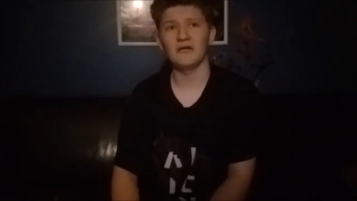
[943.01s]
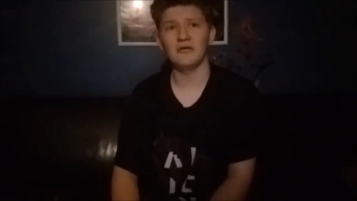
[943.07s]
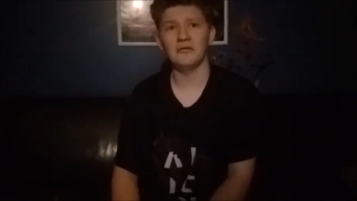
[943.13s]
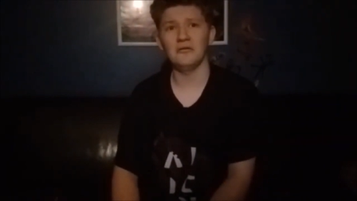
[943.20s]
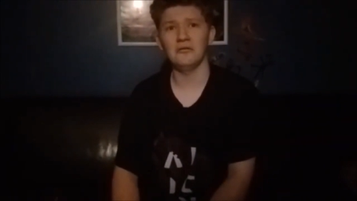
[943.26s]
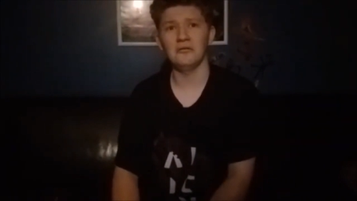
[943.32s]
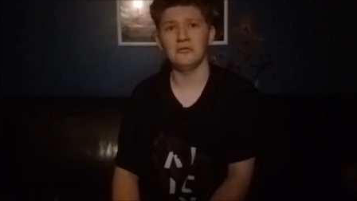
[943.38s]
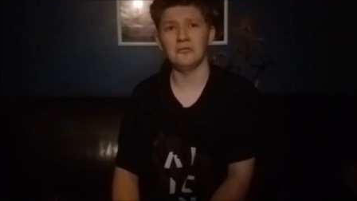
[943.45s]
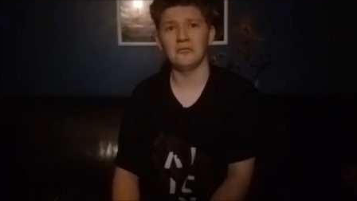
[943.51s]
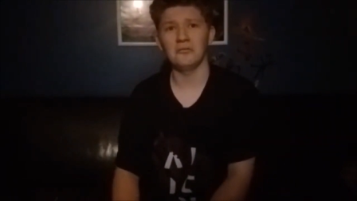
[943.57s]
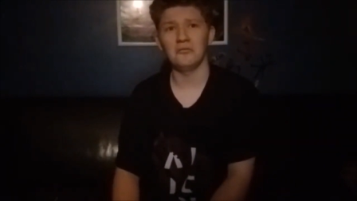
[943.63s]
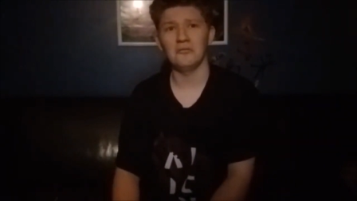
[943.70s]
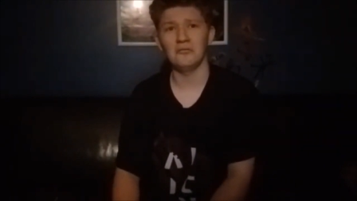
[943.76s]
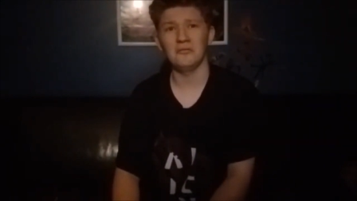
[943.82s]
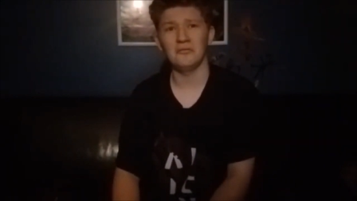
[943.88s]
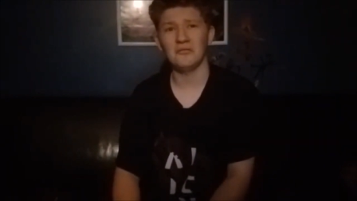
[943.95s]
oh,
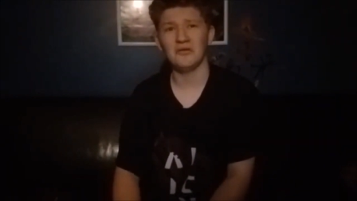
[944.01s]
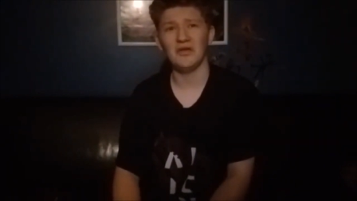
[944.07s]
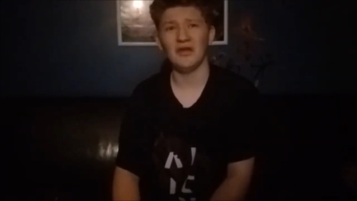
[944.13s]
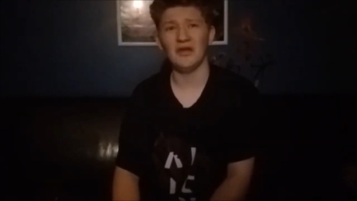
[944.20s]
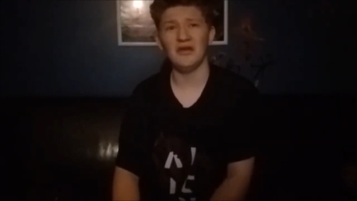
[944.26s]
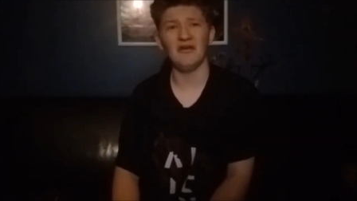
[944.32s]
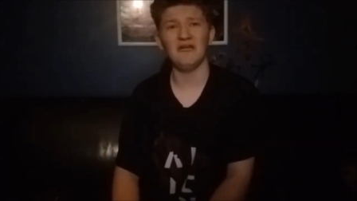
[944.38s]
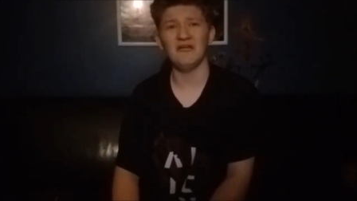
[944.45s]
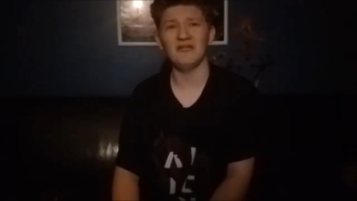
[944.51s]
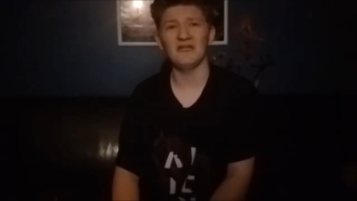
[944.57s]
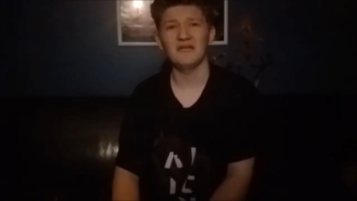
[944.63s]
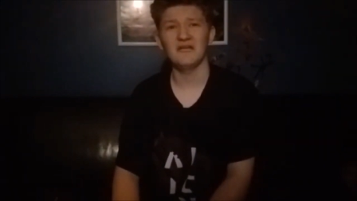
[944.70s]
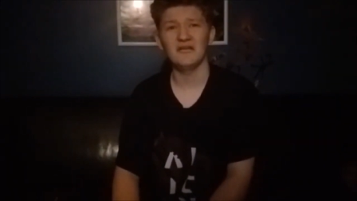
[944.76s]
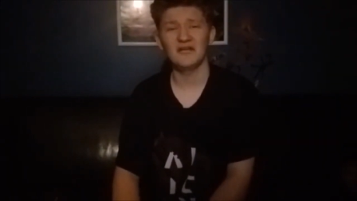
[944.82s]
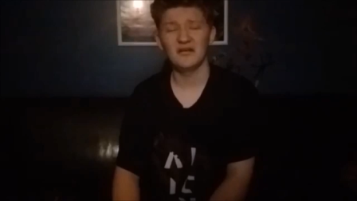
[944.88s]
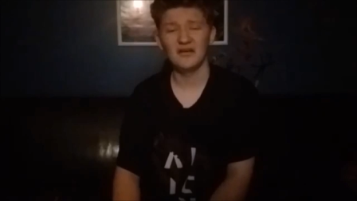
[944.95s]
okay.
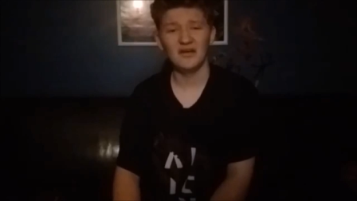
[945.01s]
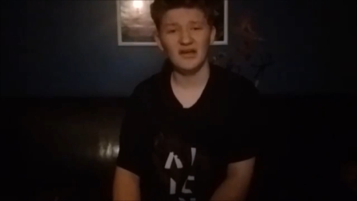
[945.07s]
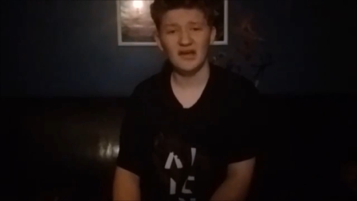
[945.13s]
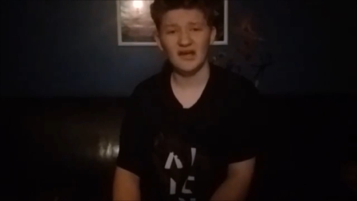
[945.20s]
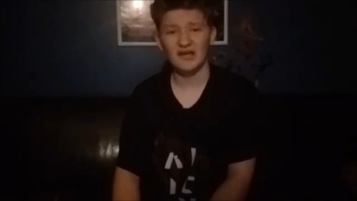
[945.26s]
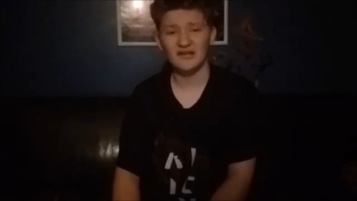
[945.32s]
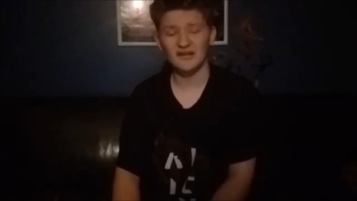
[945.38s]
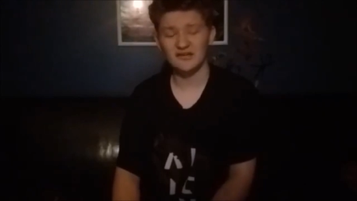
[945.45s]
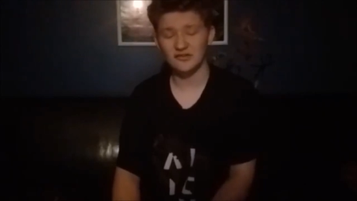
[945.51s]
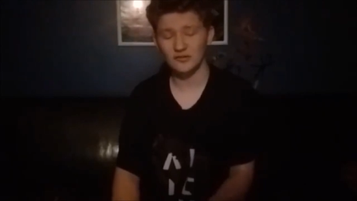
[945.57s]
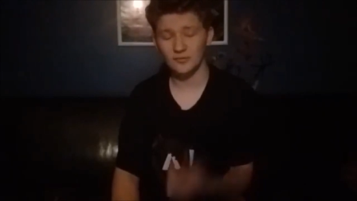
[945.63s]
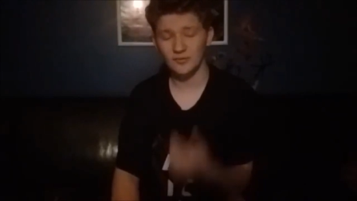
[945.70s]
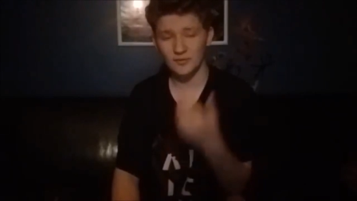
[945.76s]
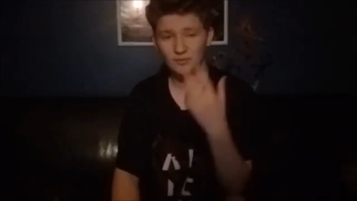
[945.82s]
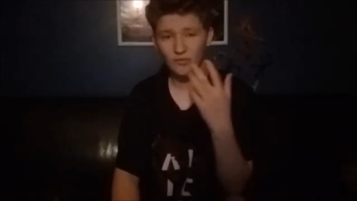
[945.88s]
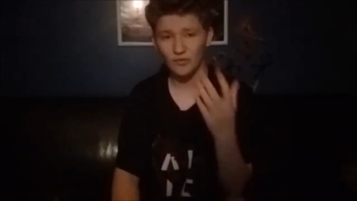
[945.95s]
And then you'll
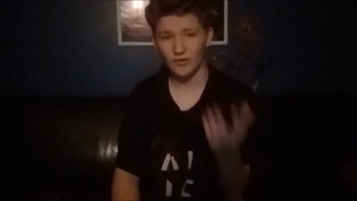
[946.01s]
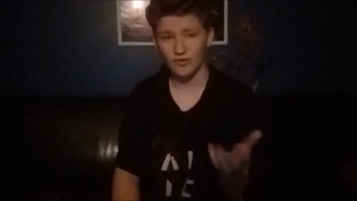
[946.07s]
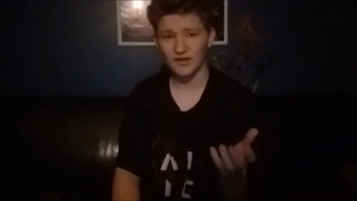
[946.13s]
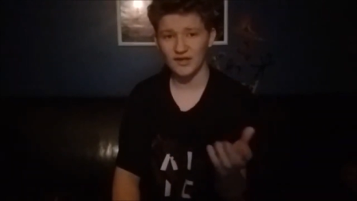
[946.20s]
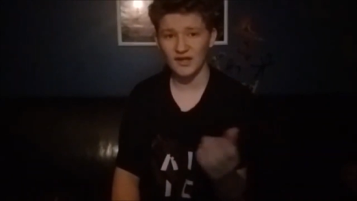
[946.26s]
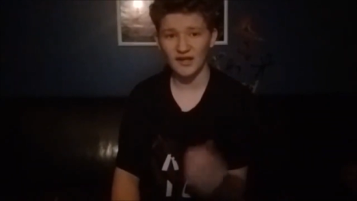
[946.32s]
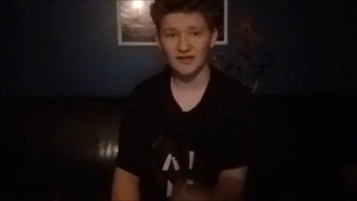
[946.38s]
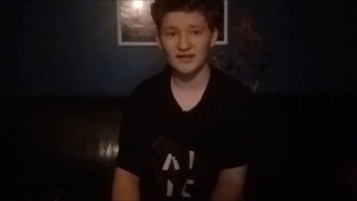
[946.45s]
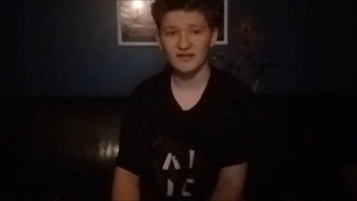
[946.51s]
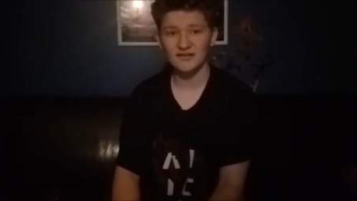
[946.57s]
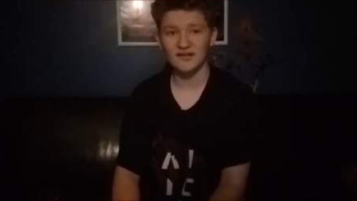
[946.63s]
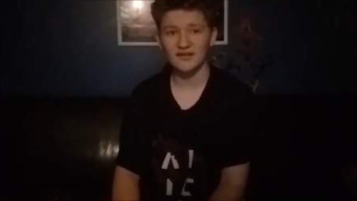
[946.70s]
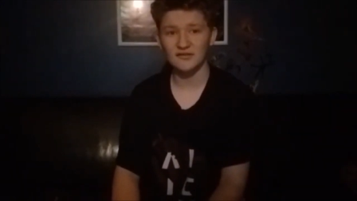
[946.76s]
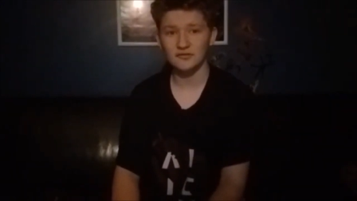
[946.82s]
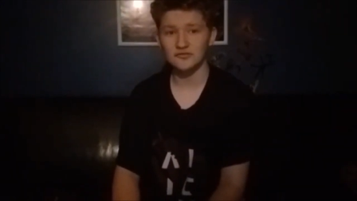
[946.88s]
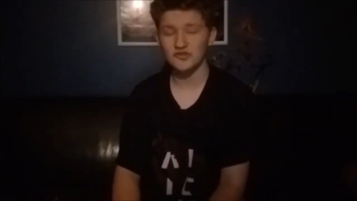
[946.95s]
be bored again, and
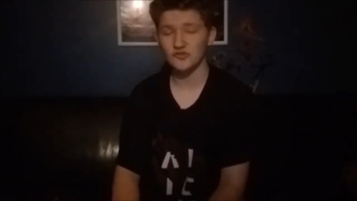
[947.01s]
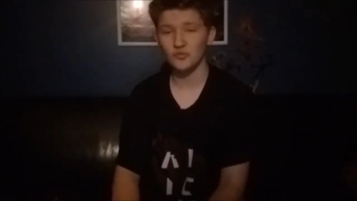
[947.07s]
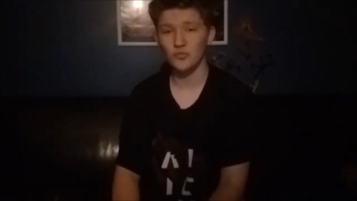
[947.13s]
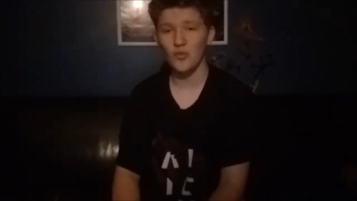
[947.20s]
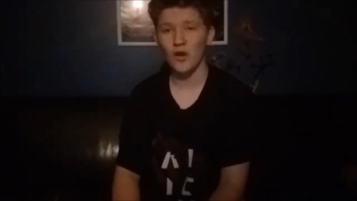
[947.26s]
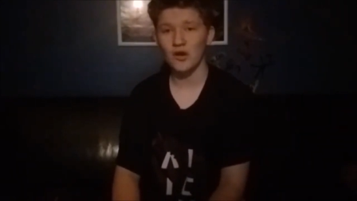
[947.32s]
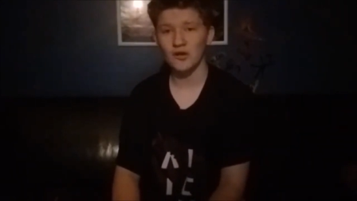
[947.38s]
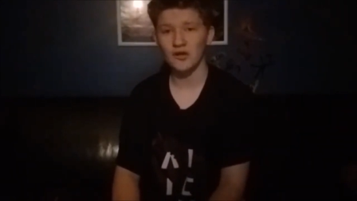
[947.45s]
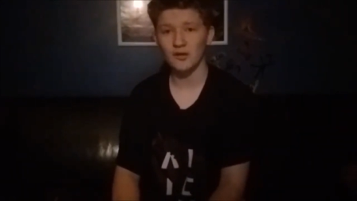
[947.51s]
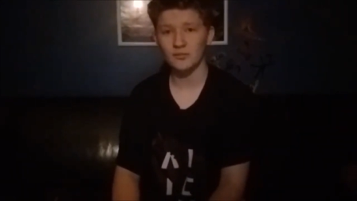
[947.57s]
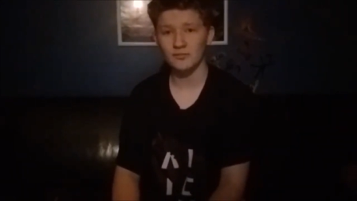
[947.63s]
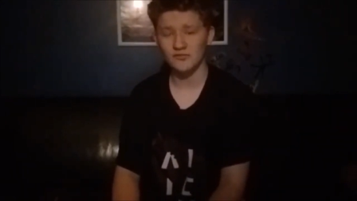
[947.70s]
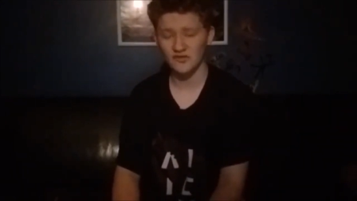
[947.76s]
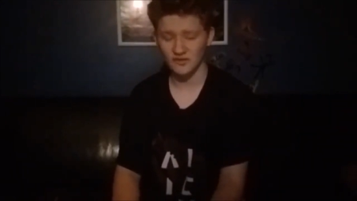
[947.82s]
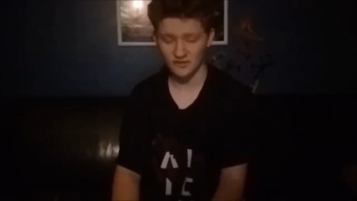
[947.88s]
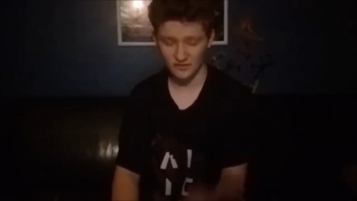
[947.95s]
then it'll just walk
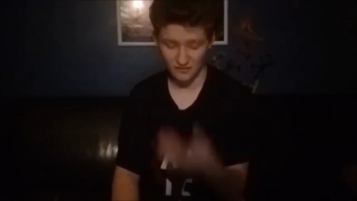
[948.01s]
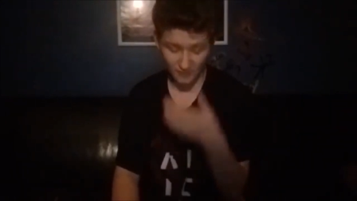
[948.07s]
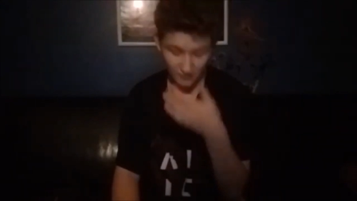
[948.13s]
up to